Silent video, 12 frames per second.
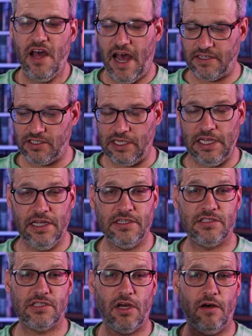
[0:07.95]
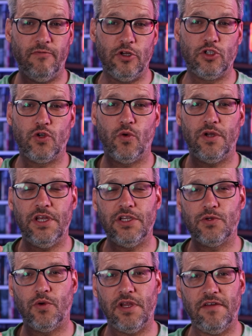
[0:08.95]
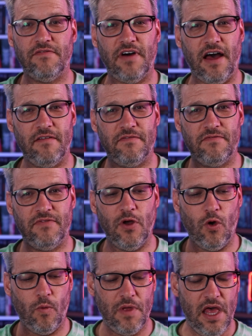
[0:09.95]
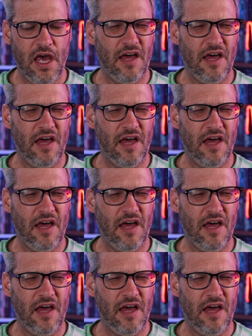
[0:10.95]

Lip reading: as it is of a 2025 film.